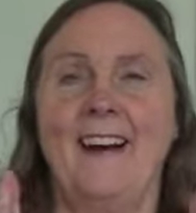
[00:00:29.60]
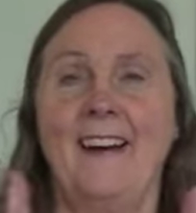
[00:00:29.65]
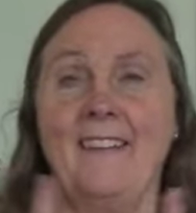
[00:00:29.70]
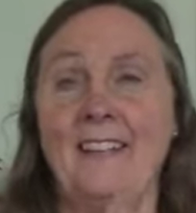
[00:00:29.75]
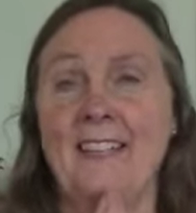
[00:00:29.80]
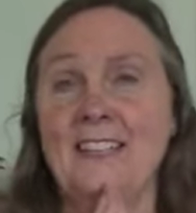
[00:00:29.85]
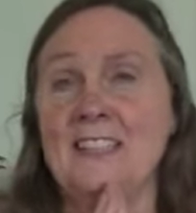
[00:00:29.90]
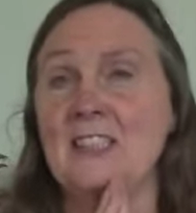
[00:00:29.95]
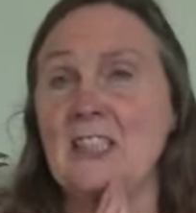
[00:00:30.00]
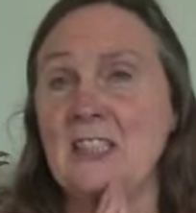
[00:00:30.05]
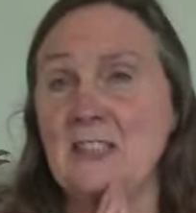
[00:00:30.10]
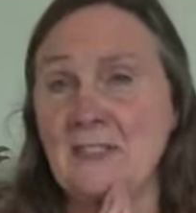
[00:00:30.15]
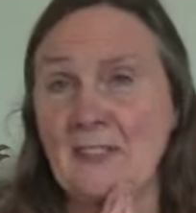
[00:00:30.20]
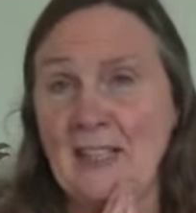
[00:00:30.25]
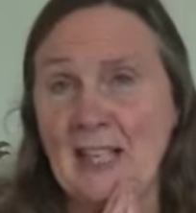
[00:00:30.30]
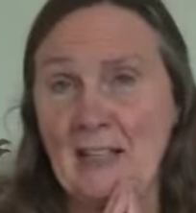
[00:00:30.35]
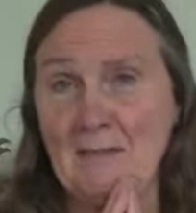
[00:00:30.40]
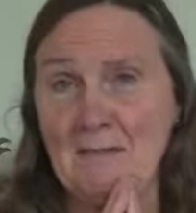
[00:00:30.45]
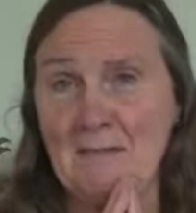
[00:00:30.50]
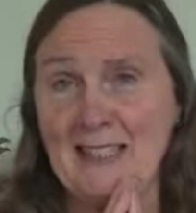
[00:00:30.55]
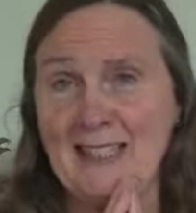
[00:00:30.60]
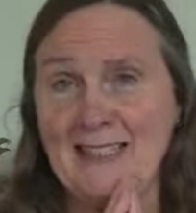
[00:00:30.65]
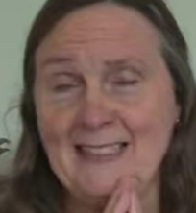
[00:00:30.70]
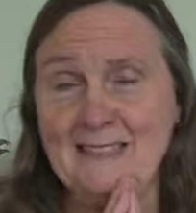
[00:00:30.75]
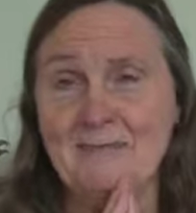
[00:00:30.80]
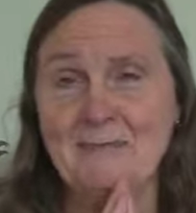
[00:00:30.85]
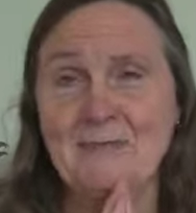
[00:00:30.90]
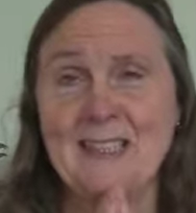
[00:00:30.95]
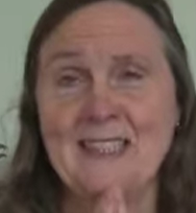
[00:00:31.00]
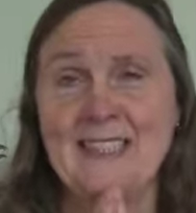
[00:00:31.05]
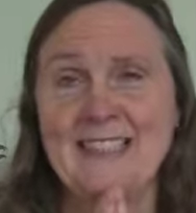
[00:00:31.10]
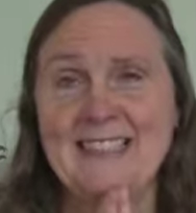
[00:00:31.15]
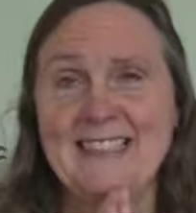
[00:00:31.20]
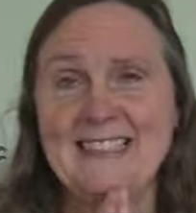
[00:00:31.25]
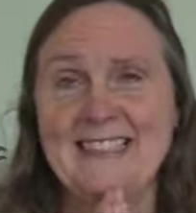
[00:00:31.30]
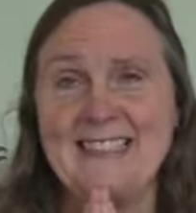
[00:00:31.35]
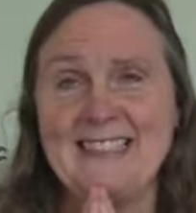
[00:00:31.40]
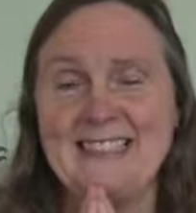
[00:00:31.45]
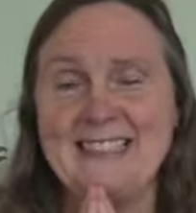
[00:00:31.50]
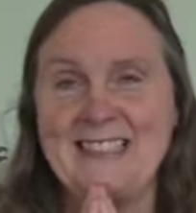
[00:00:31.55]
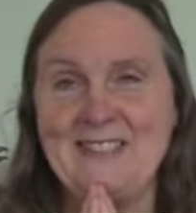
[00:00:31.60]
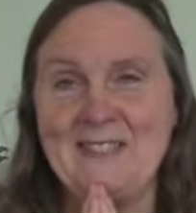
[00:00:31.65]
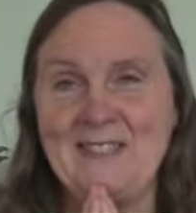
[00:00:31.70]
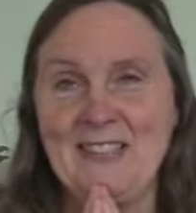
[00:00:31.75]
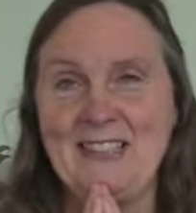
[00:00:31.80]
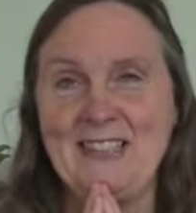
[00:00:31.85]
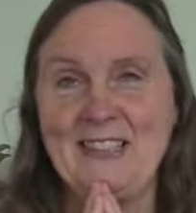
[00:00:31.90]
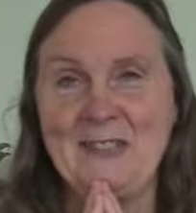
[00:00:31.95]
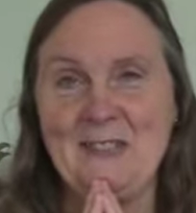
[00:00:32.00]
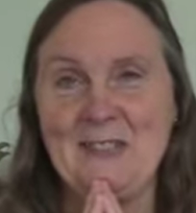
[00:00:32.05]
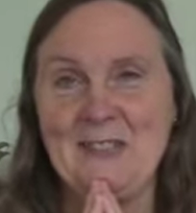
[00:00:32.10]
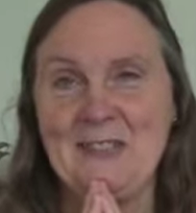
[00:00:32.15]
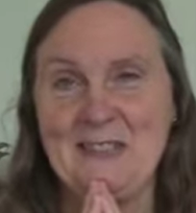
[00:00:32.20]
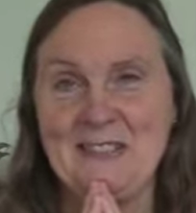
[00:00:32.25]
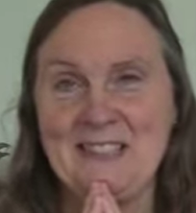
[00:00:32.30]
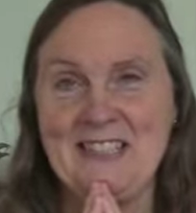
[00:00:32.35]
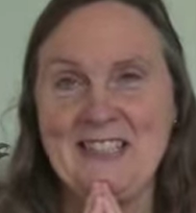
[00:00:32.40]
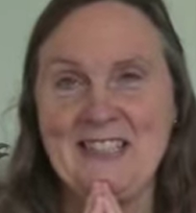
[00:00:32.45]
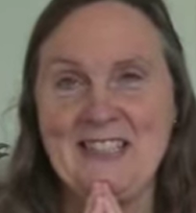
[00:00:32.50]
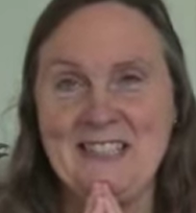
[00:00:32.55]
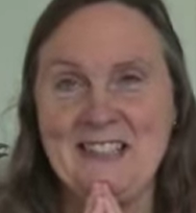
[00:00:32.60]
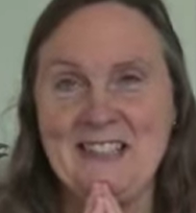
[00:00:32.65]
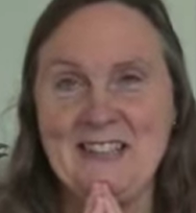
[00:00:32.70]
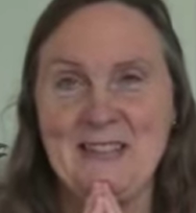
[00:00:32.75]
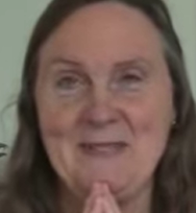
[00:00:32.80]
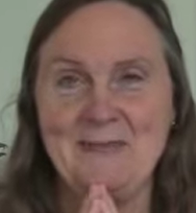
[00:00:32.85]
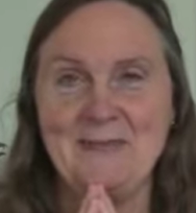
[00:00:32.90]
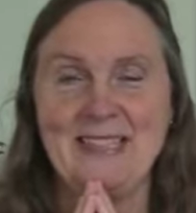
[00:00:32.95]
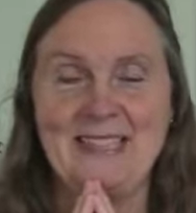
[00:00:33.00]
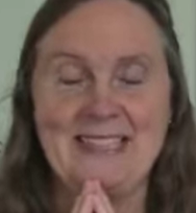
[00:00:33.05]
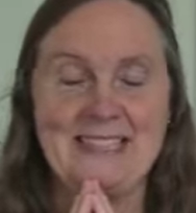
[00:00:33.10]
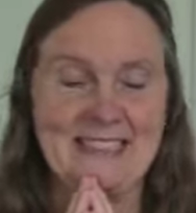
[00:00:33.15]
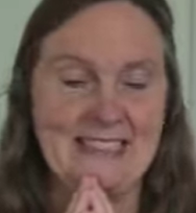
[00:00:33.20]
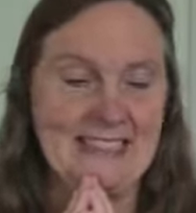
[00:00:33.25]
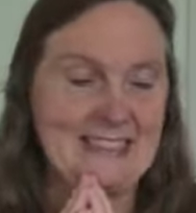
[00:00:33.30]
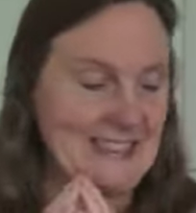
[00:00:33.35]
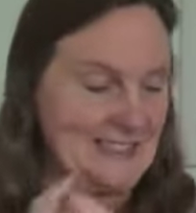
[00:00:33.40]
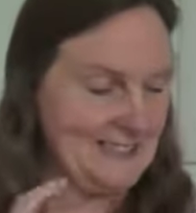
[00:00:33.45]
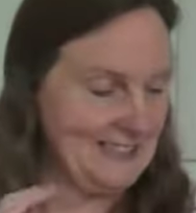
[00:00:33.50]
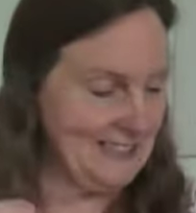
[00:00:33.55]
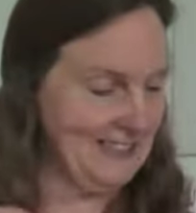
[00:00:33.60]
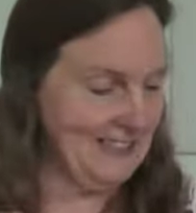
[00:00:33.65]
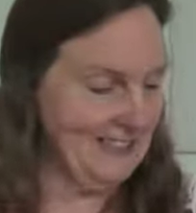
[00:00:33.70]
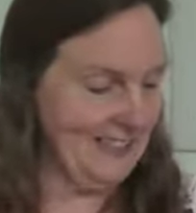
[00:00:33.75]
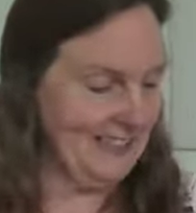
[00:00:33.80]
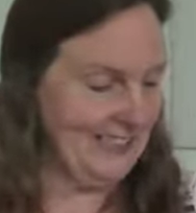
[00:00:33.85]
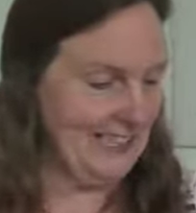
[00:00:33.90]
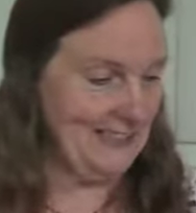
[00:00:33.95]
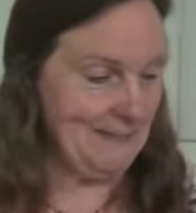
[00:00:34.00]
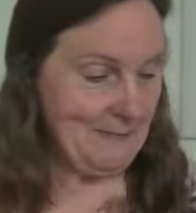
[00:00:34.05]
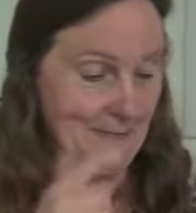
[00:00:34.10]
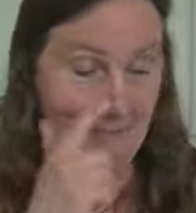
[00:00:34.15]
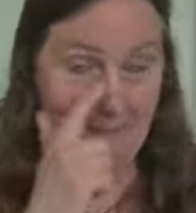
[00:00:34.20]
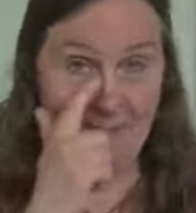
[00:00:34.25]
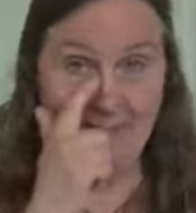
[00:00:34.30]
And that's just for camera, because it's very difficult to show them because they're so tiny.